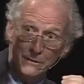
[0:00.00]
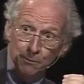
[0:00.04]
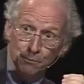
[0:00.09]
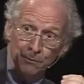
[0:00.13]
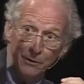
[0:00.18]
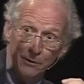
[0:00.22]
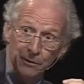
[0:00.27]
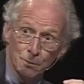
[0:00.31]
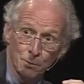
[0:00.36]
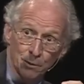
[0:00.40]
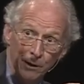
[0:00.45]

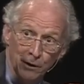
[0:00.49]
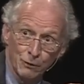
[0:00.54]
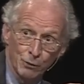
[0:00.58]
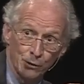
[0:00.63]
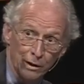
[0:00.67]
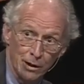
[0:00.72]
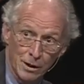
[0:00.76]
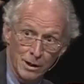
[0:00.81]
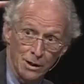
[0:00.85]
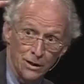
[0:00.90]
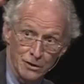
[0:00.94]
this is a place where
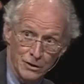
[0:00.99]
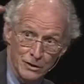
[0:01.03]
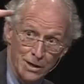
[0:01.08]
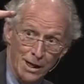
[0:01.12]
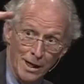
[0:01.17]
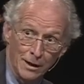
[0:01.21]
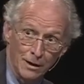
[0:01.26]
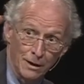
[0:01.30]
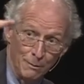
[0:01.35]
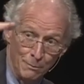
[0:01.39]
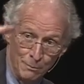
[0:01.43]
you kind of
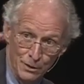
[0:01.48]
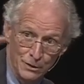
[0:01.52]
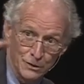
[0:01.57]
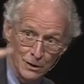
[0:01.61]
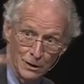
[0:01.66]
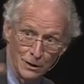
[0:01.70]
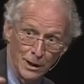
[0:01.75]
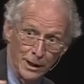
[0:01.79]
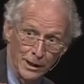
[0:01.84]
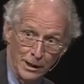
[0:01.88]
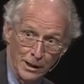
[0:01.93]
stack up
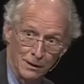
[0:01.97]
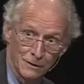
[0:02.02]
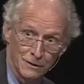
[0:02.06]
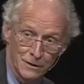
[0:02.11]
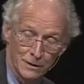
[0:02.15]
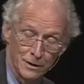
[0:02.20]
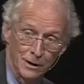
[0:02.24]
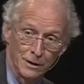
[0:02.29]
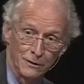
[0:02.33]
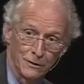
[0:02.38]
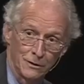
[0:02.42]
miscellaneous
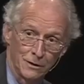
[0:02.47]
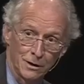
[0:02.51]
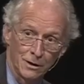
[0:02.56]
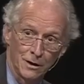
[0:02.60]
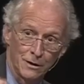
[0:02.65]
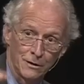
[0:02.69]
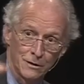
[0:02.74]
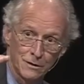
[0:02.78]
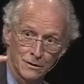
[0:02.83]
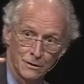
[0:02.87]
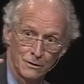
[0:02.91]
things in the
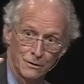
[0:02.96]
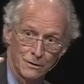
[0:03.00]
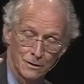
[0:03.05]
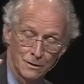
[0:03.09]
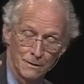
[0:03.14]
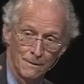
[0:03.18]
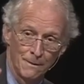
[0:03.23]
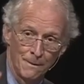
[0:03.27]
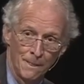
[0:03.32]
constitution